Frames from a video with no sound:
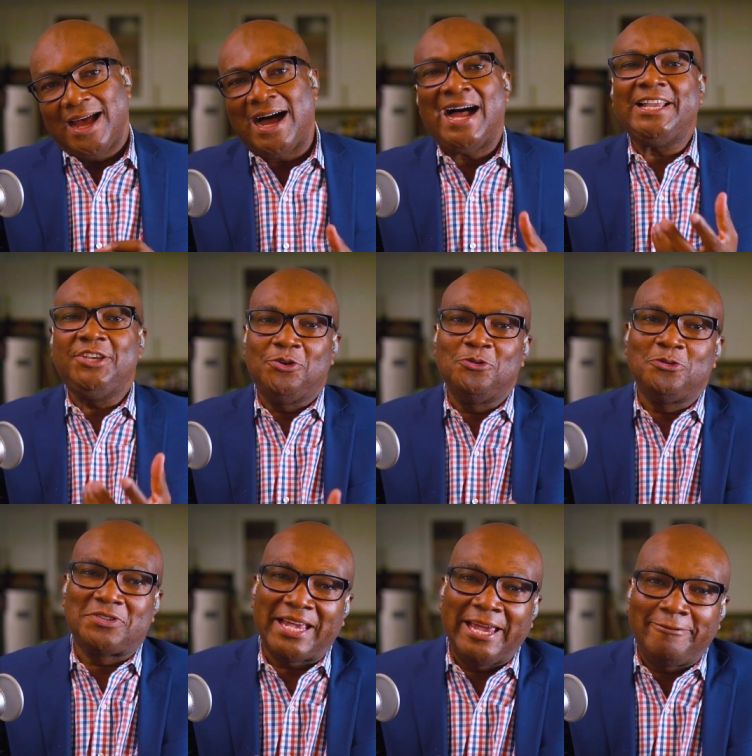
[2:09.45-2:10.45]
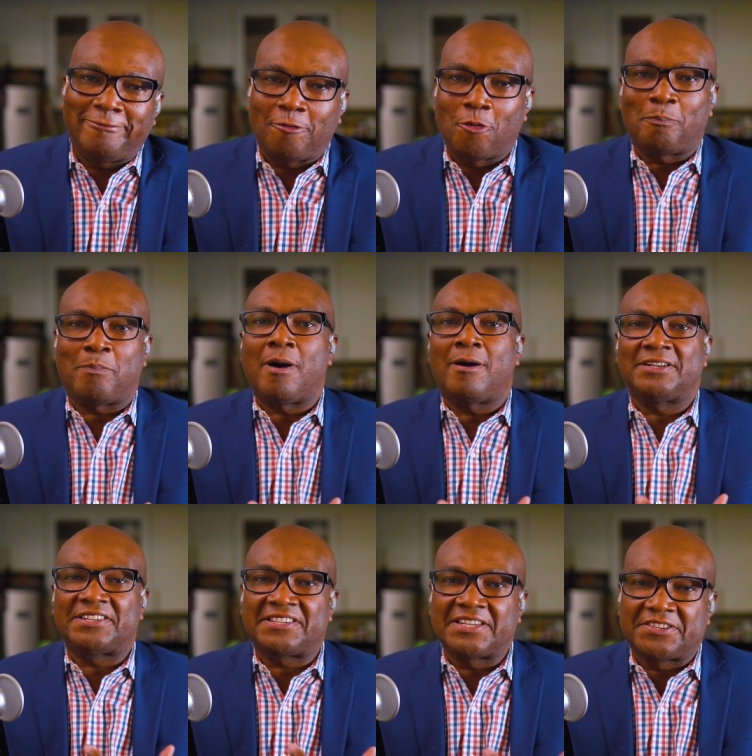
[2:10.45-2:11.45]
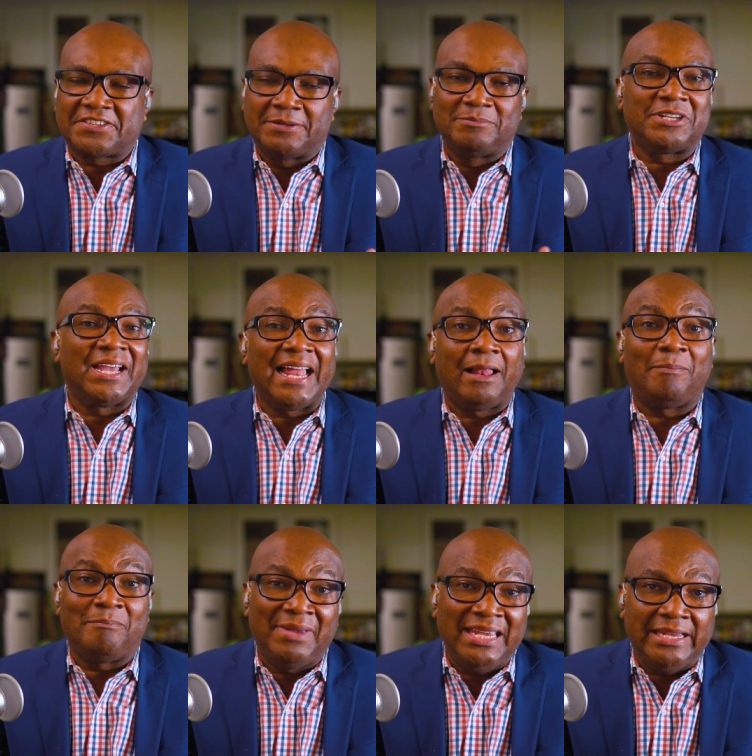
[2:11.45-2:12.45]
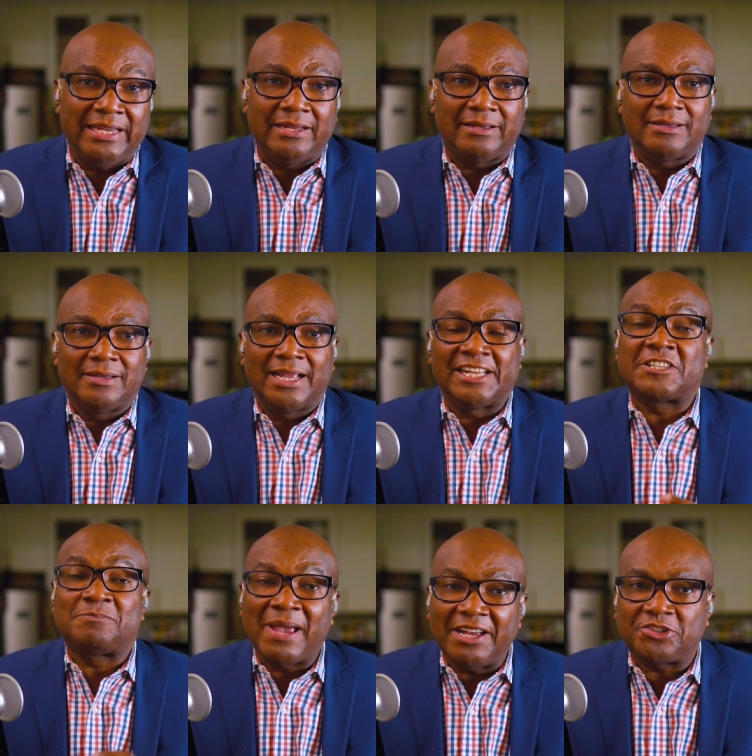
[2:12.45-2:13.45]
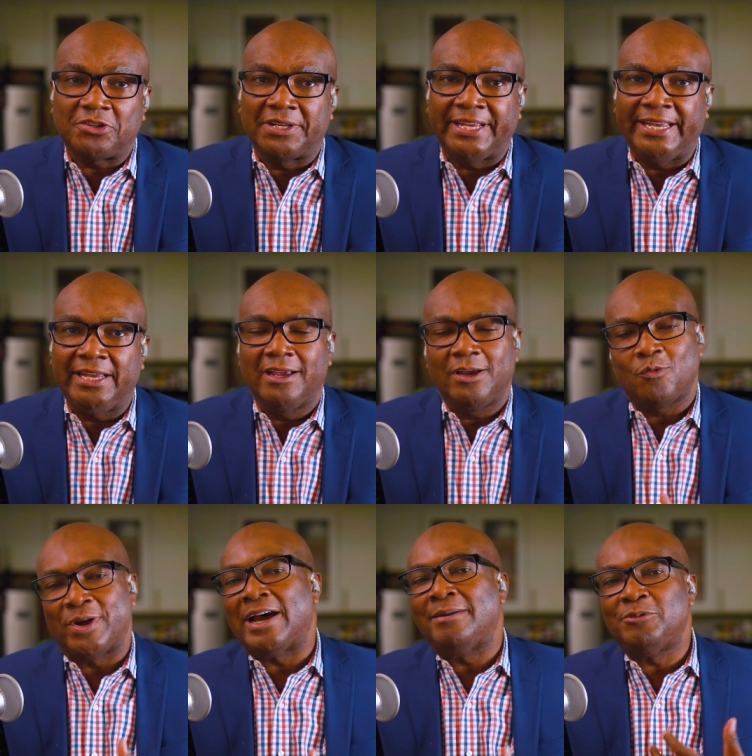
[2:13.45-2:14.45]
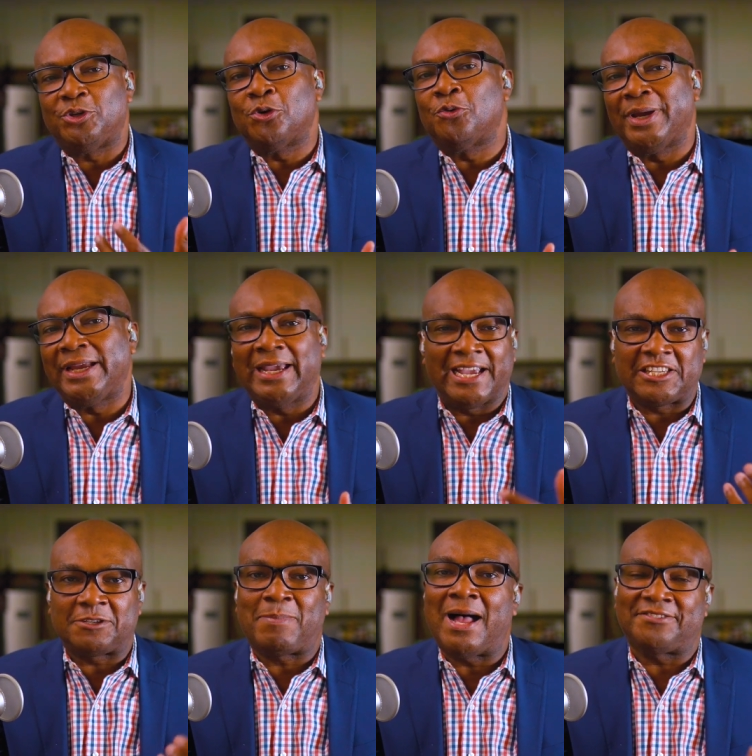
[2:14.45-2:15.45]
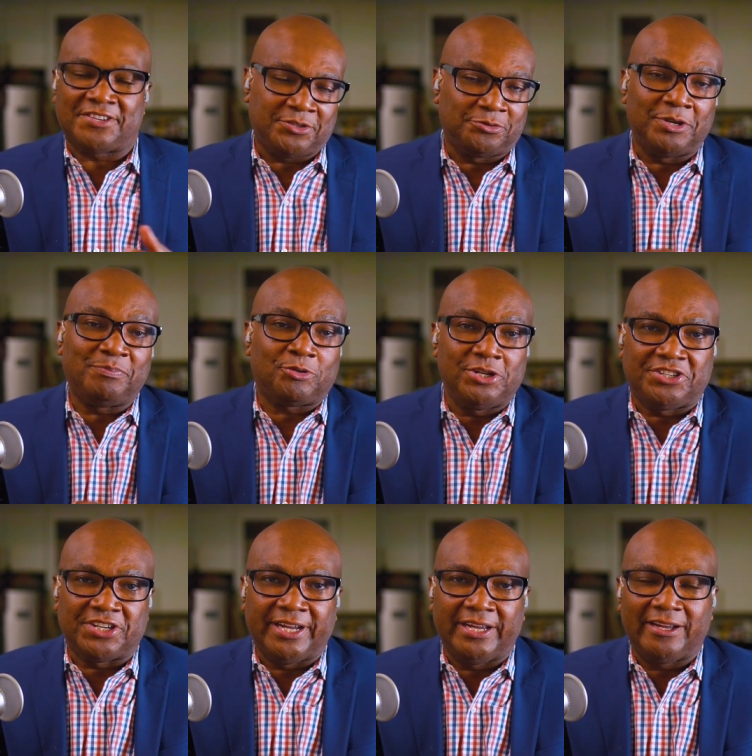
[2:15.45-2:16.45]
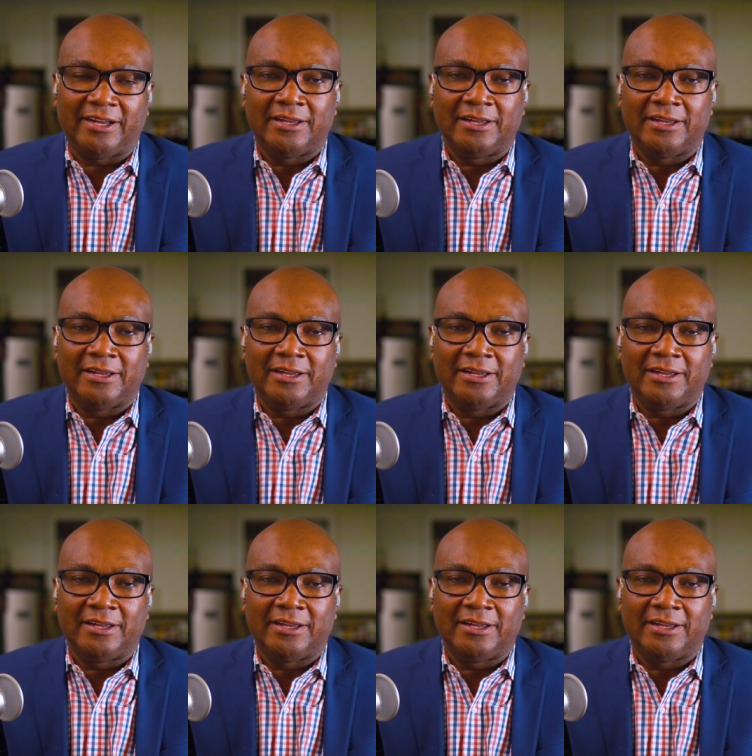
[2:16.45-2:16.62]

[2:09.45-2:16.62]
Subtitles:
I use a 4-part system to help me, especially when I'm doing expository preaching.